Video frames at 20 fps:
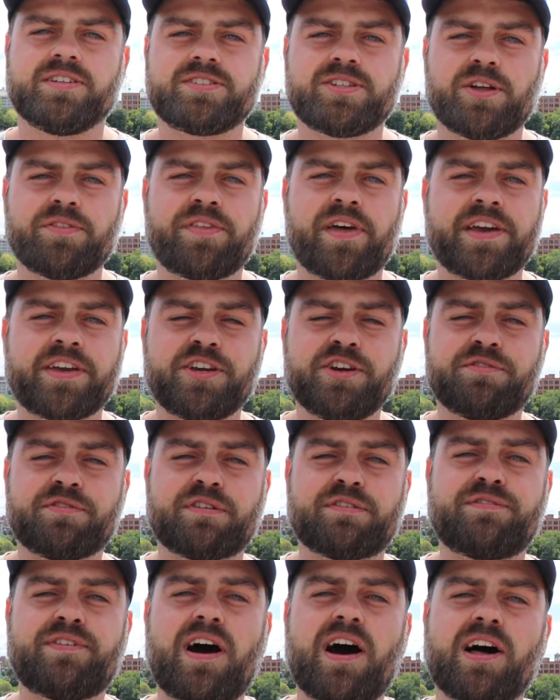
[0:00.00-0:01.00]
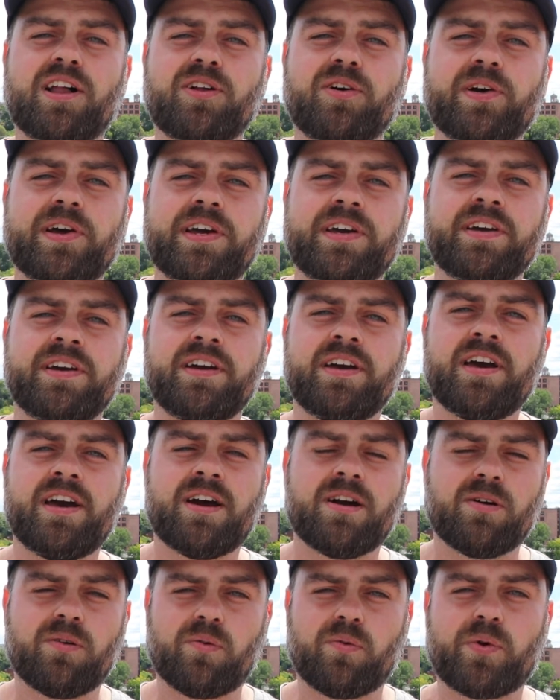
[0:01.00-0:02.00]
So thank you for following.
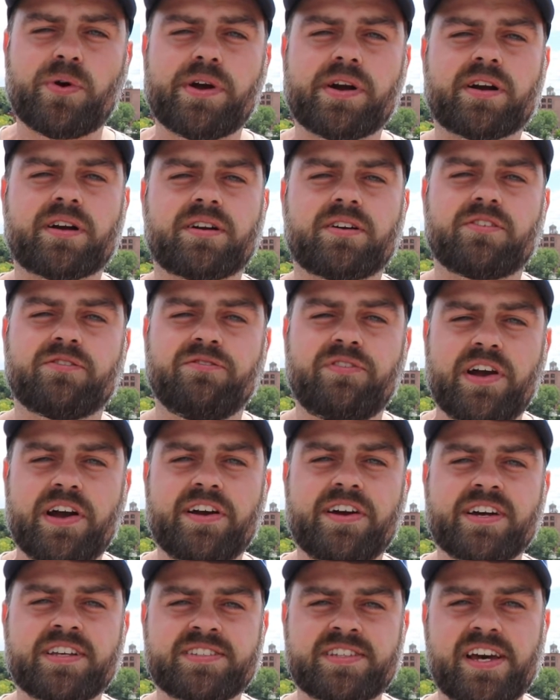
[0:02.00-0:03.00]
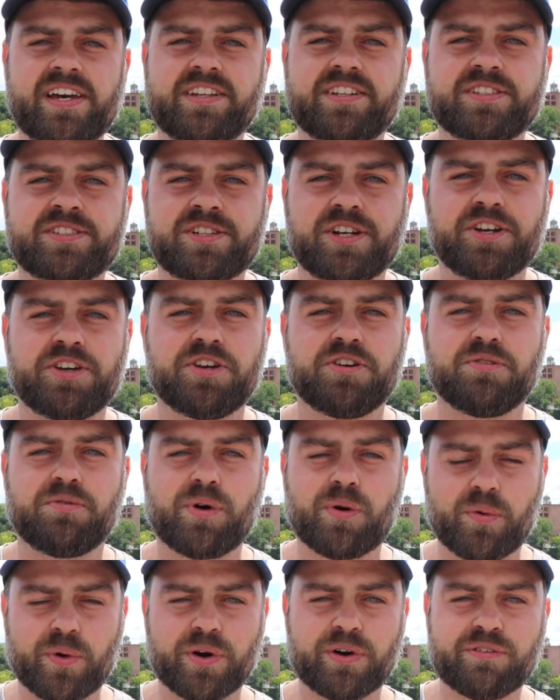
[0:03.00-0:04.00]
We're very excited to show you
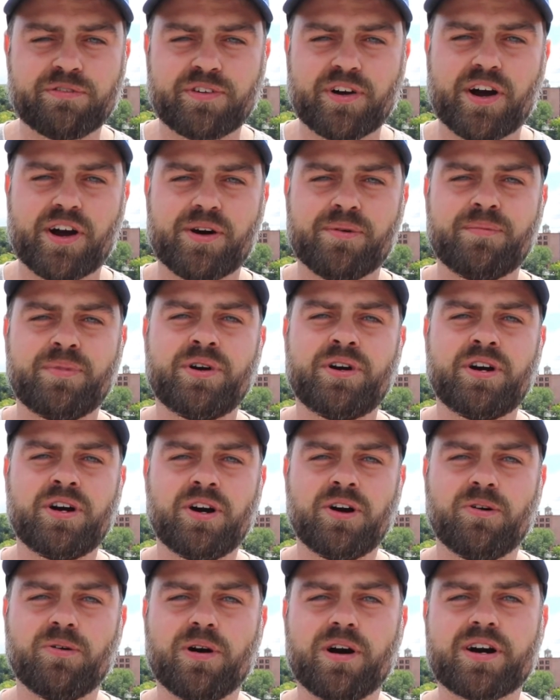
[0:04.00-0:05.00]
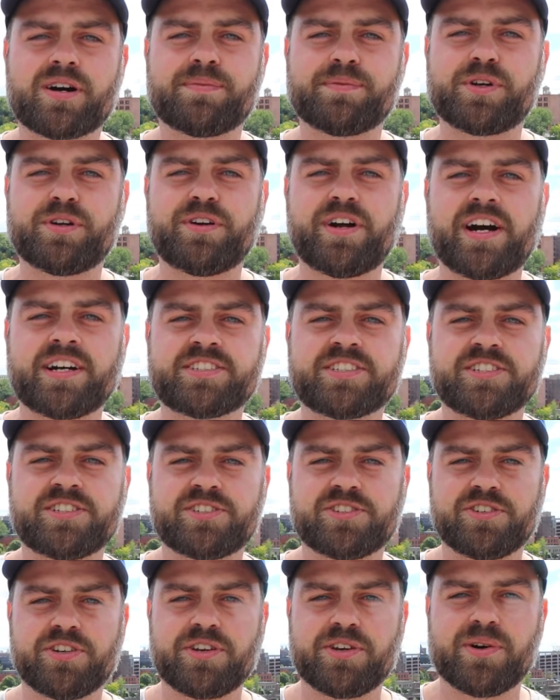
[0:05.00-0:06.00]
where we're from. Welcome to
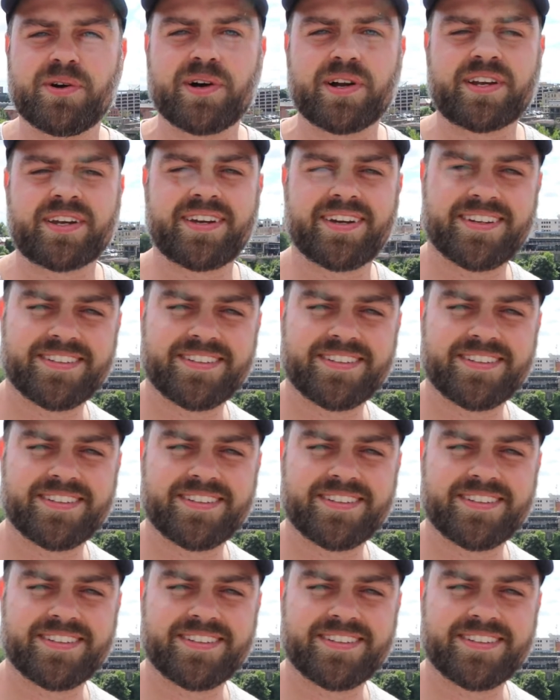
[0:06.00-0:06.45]
Rochester, New York.